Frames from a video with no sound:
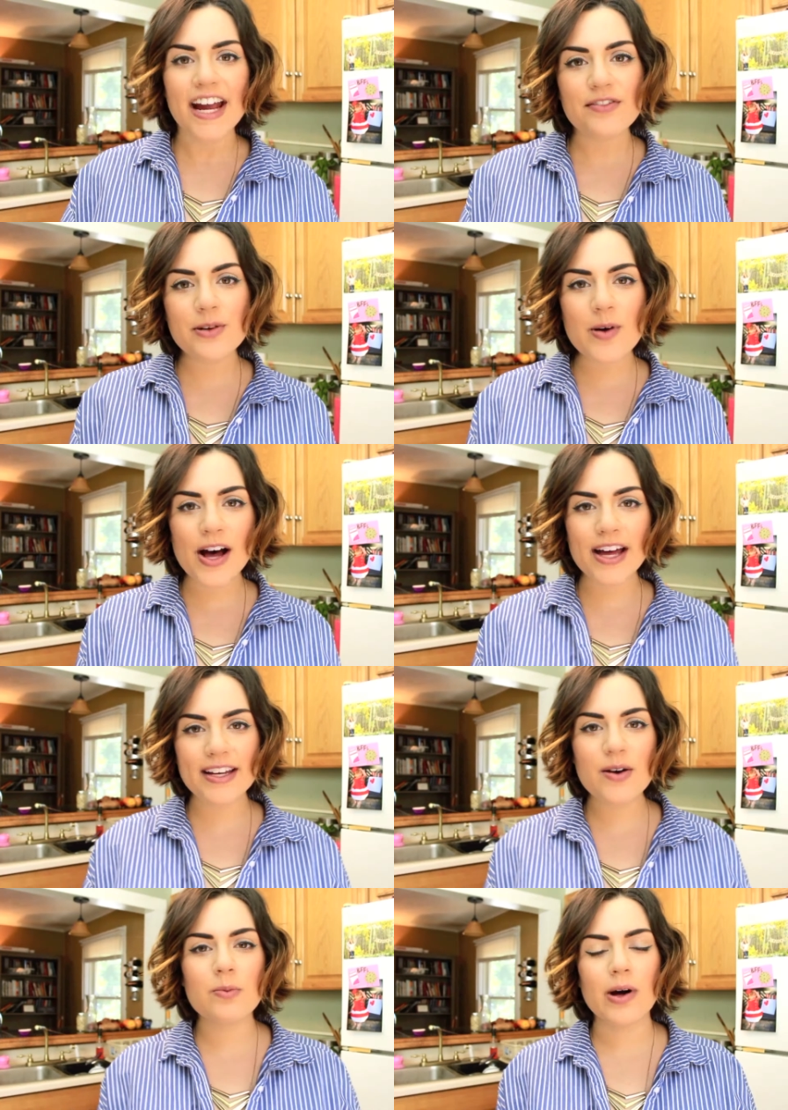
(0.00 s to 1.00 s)

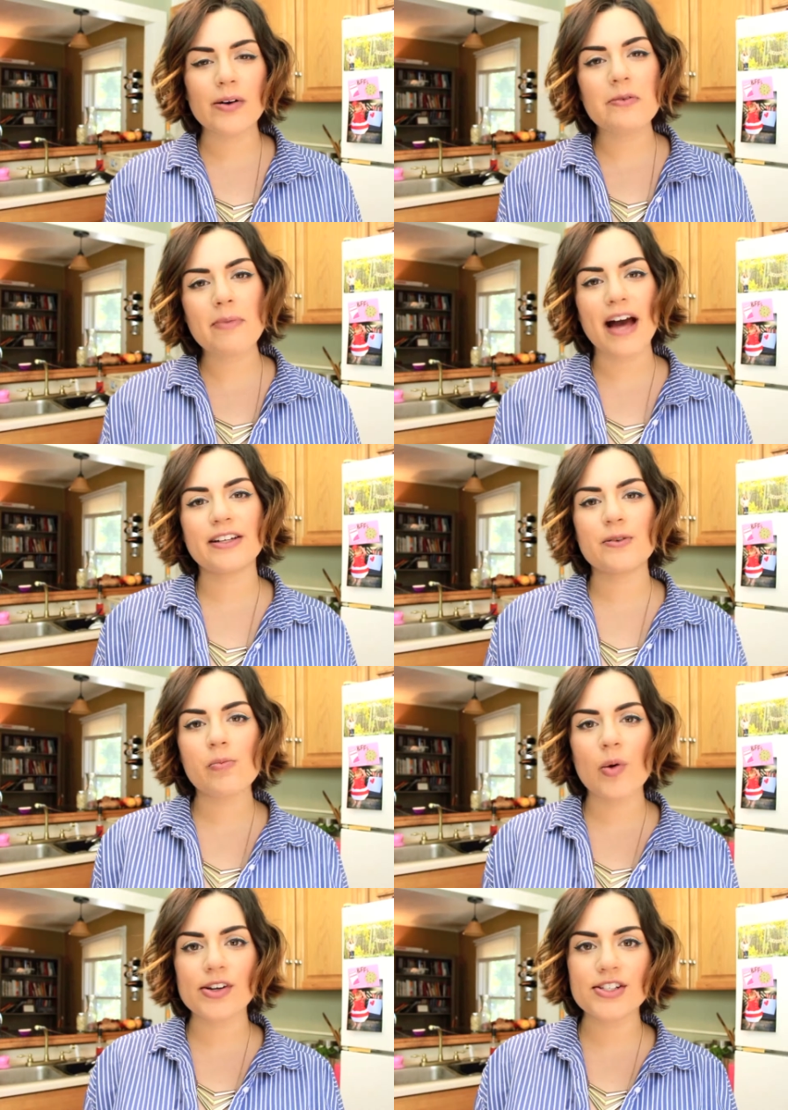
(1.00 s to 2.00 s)
everyone, welcome back to
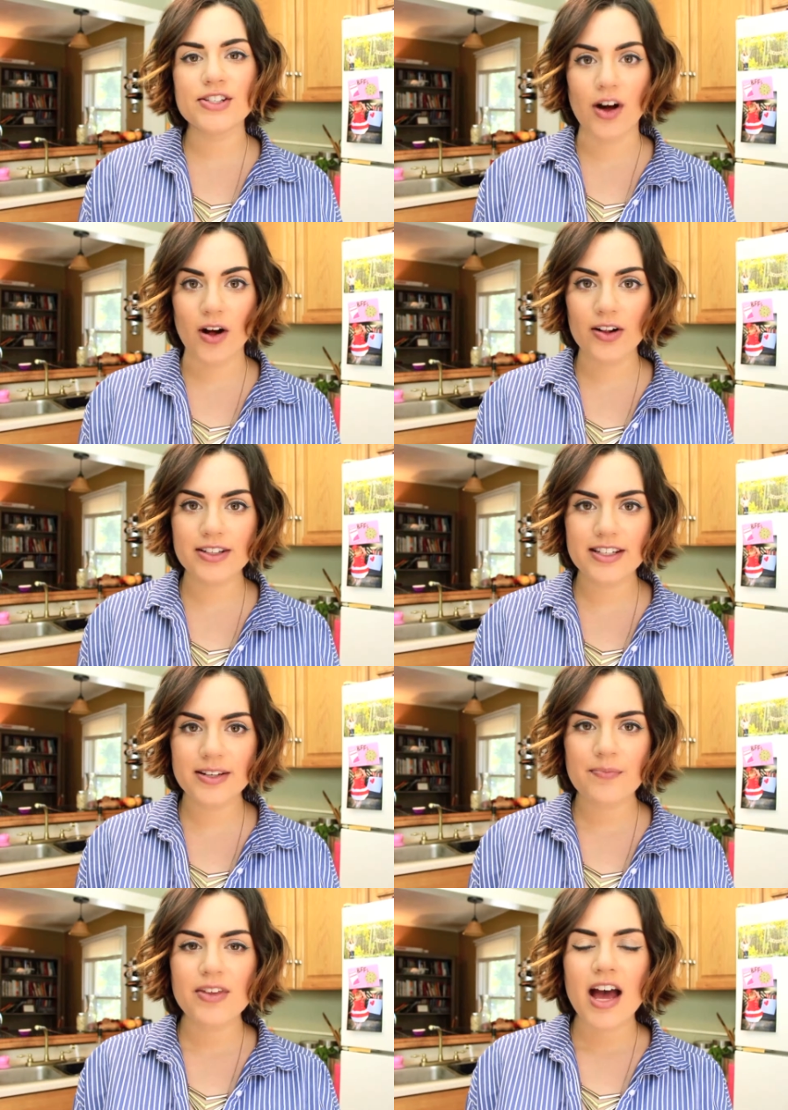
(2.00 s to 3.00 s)
More
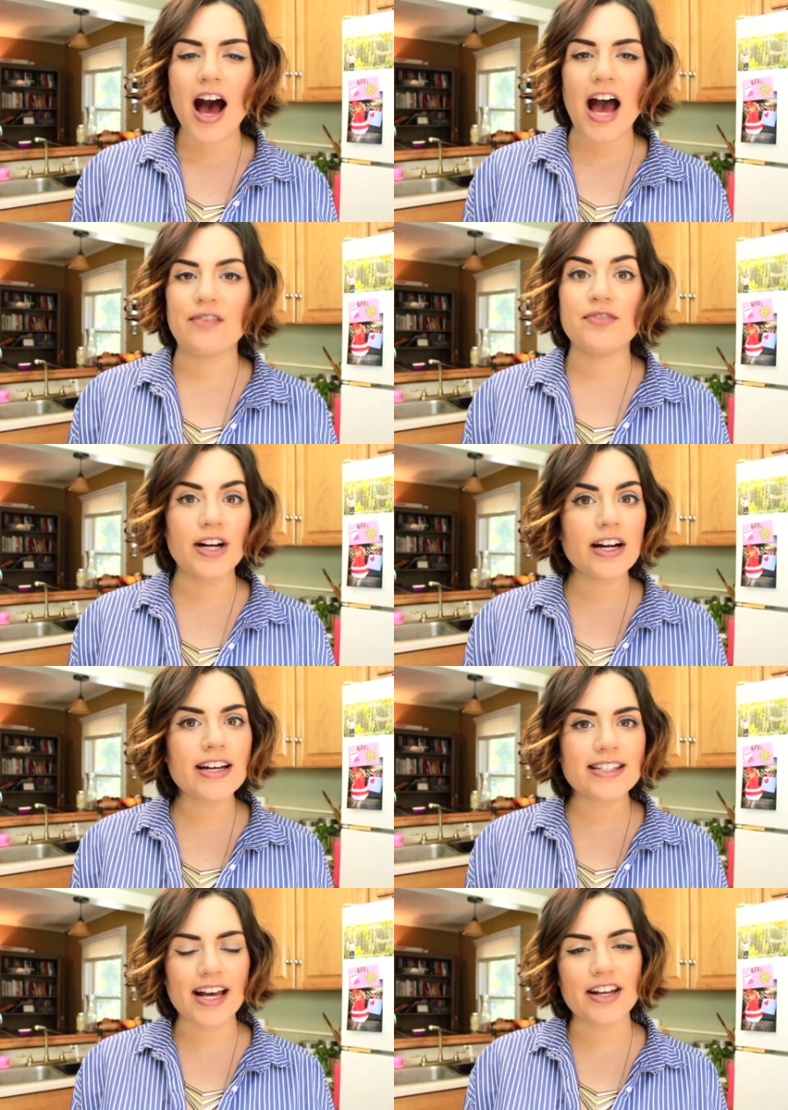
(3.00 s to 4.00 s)
Salt. I'm very
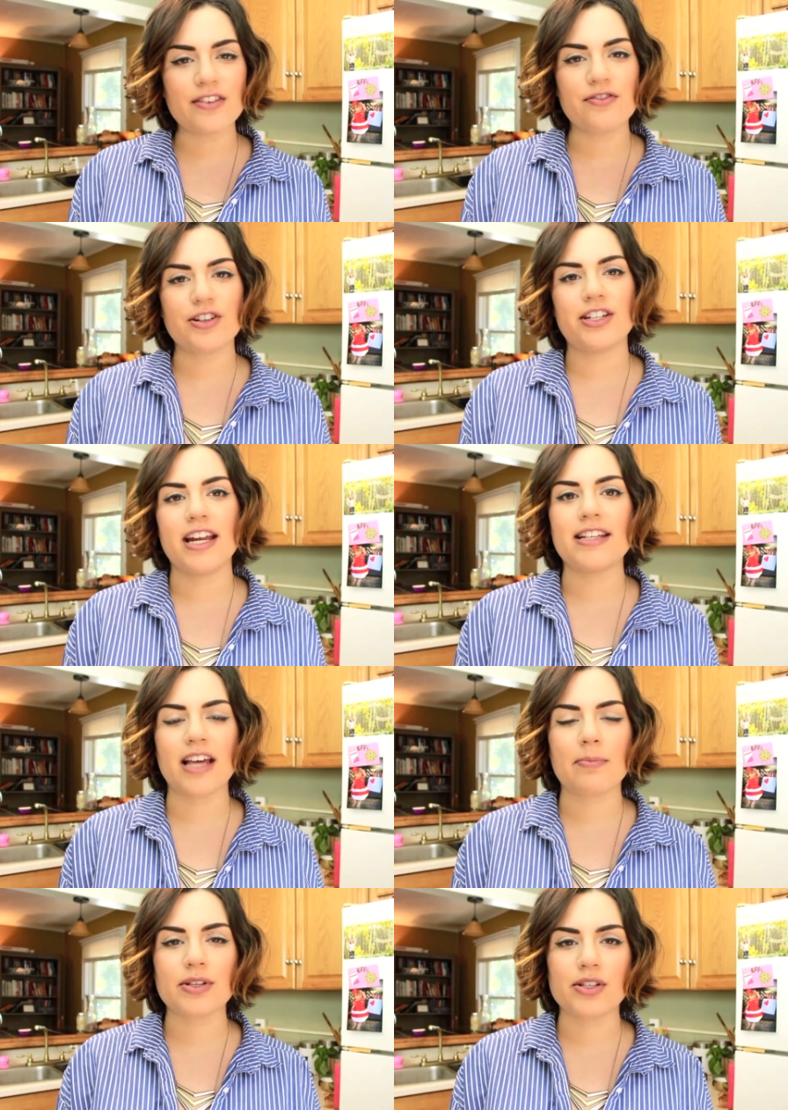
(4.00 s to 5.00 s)
excited for today's
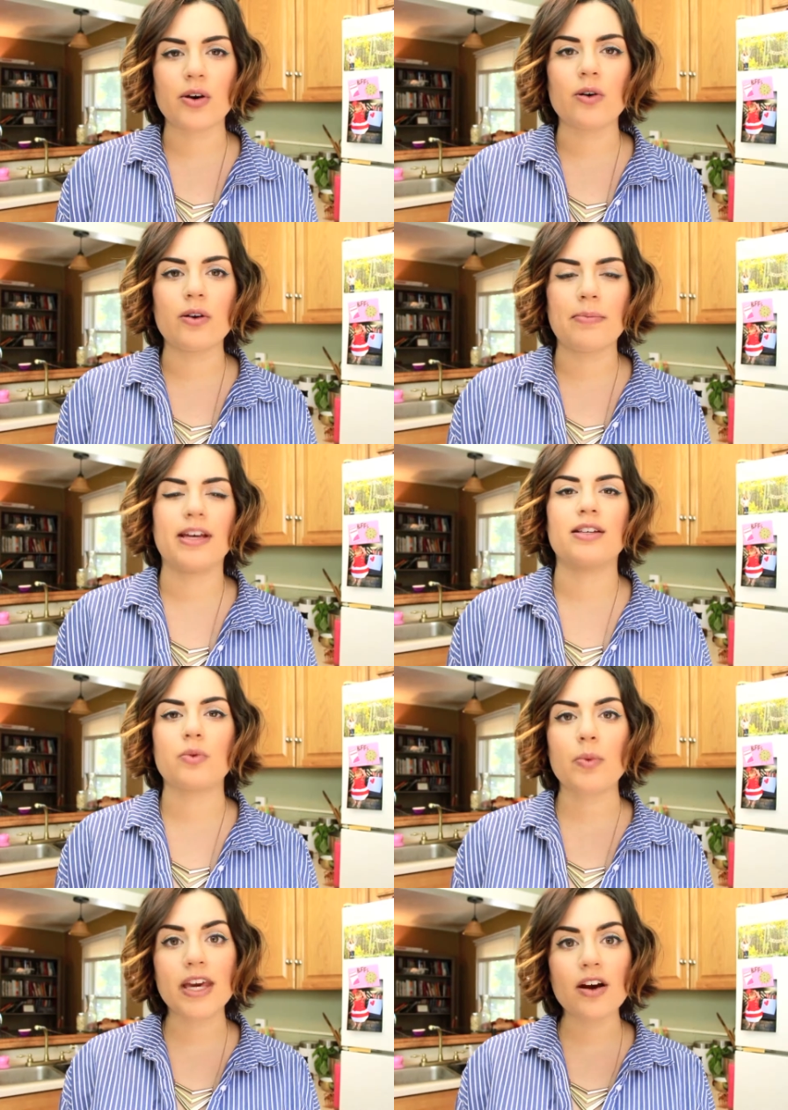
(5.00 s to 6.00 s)
episode because
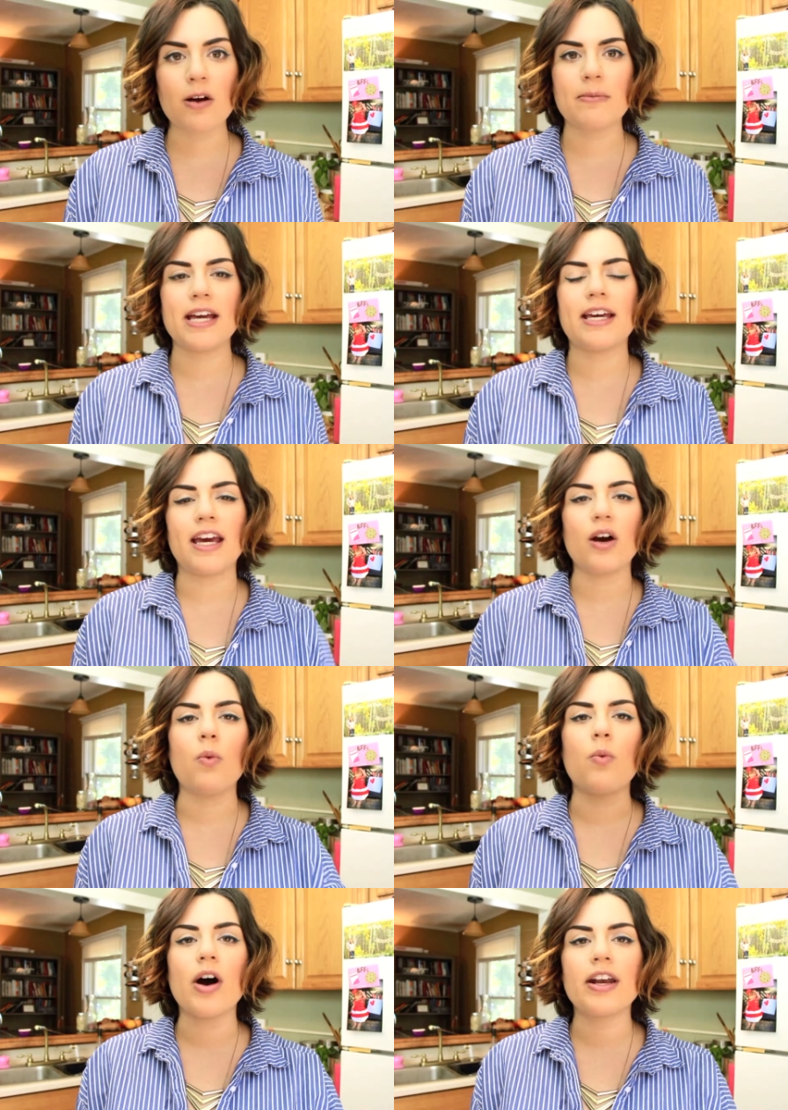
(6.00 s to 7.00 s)
we are
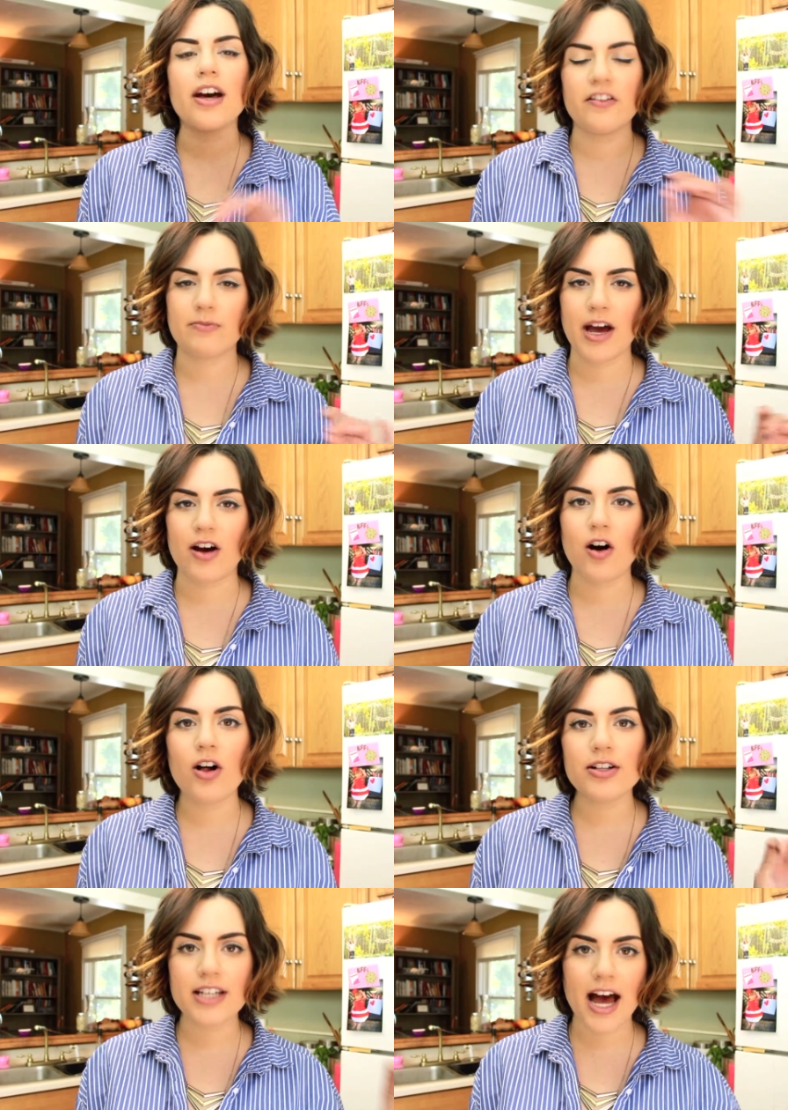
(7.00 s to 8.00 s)
making one of my
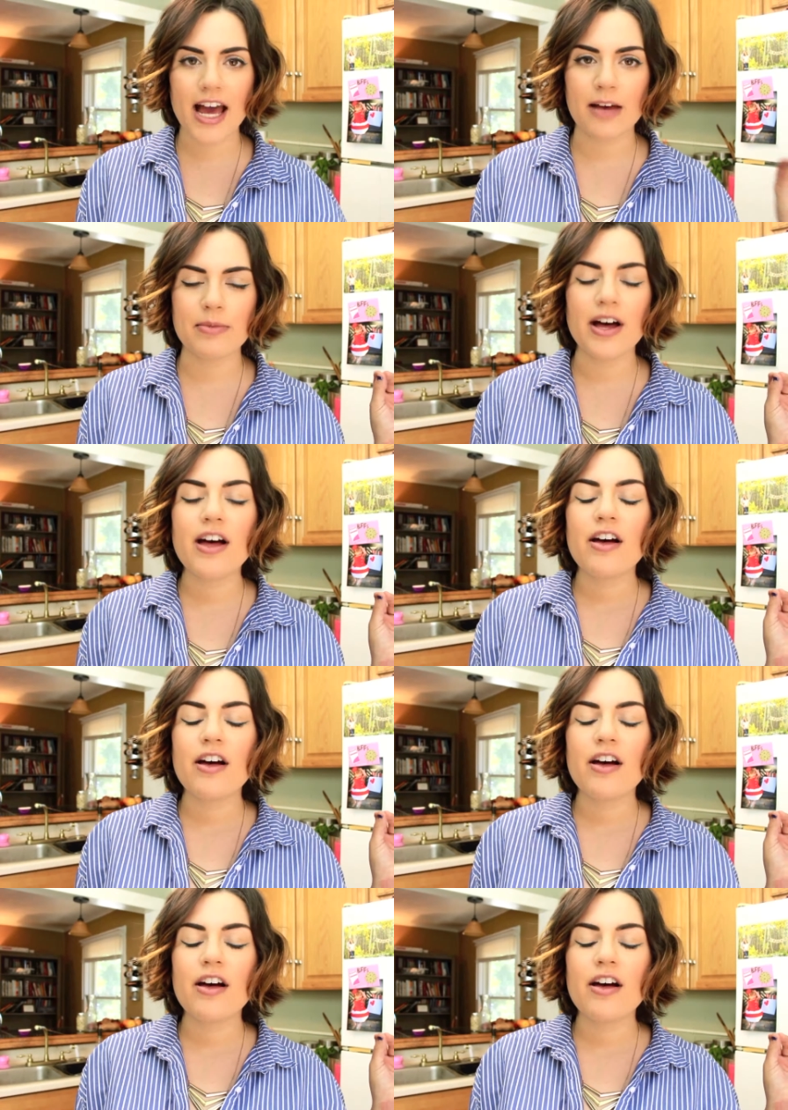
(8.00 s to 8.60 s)
all-time